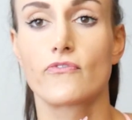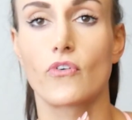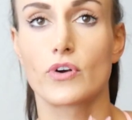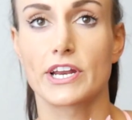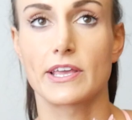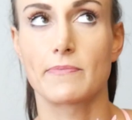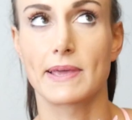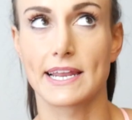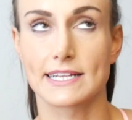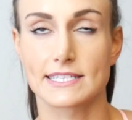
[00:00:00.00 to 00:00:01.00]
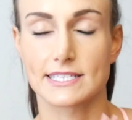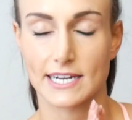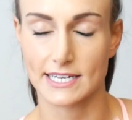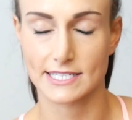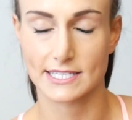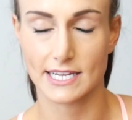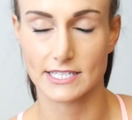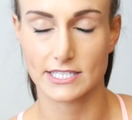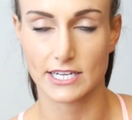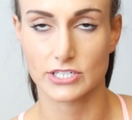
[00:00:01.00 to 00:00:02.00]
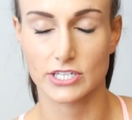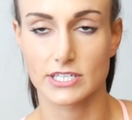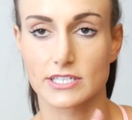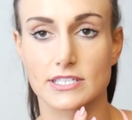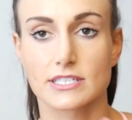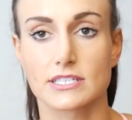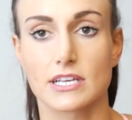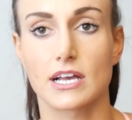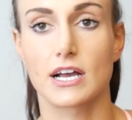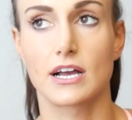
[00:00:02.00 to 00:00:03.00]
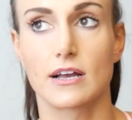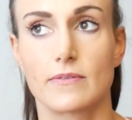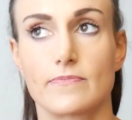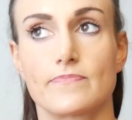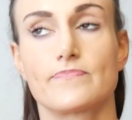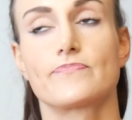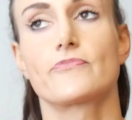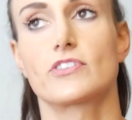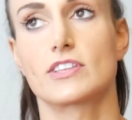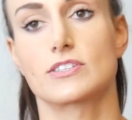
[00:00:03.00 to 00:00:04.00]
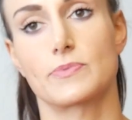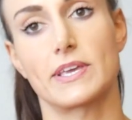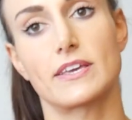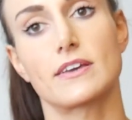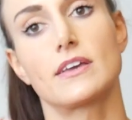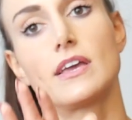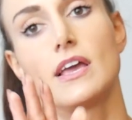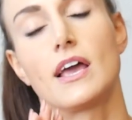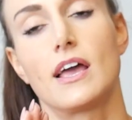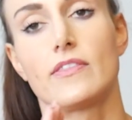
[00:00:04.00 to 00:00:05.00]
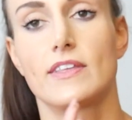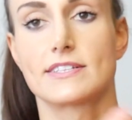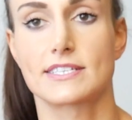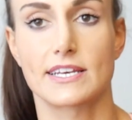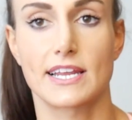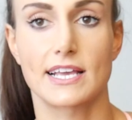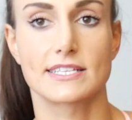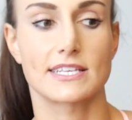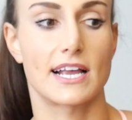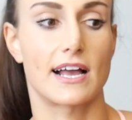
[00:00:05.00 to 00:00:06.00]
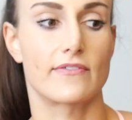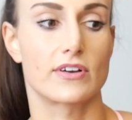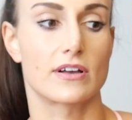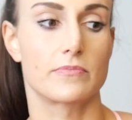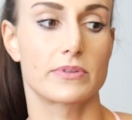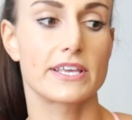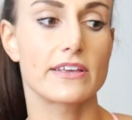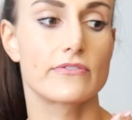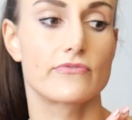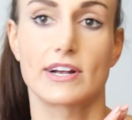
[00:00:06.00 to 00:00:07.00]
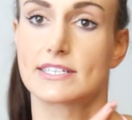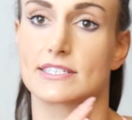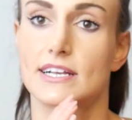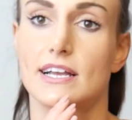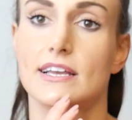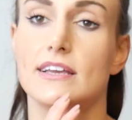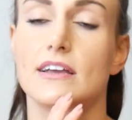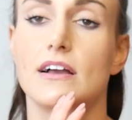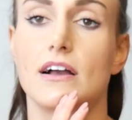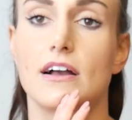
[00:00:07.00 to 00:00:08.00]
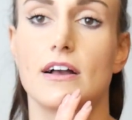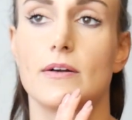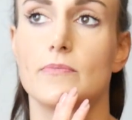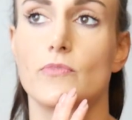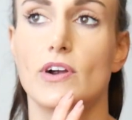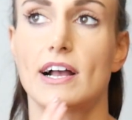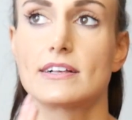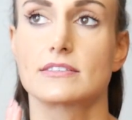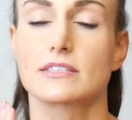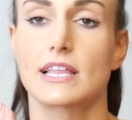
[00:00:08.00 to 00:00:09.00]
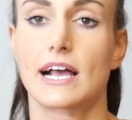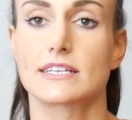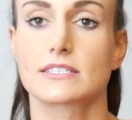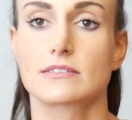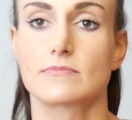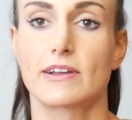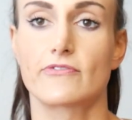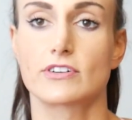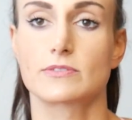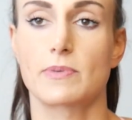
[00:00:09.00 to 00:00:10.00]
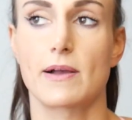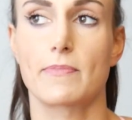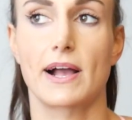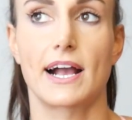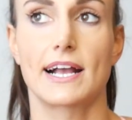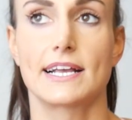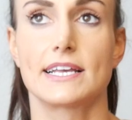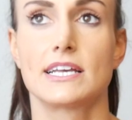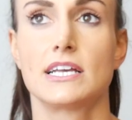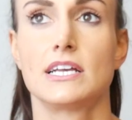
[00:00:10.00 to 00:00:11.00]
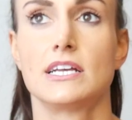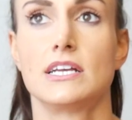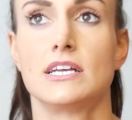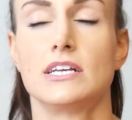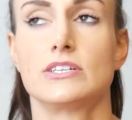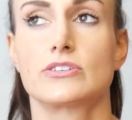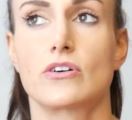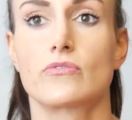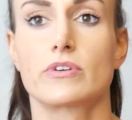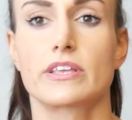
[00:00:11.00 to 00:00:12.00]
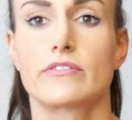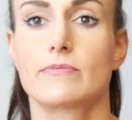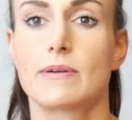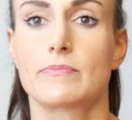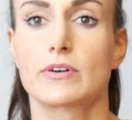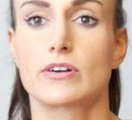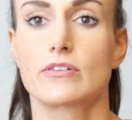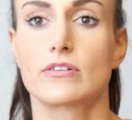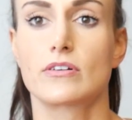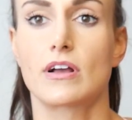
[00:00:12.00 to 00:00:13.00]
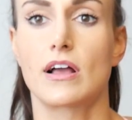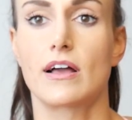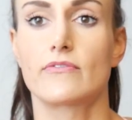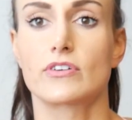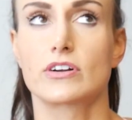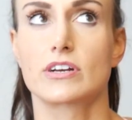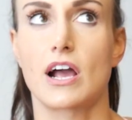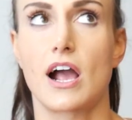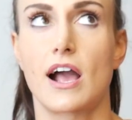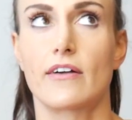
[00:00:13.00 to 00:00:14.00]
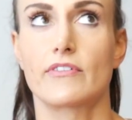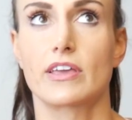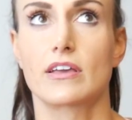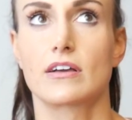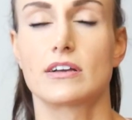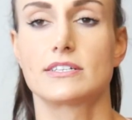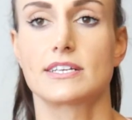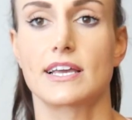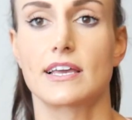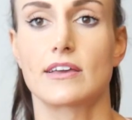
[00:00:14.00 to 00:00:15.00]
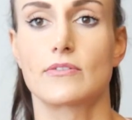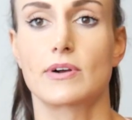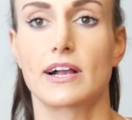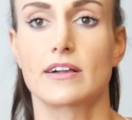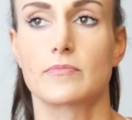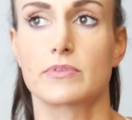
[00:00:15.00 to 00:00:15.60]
40-minute steady state sessions for this week. And then Sundays I have a complete rest day. Whereas my first prep, I don't really remember ever not having a day where I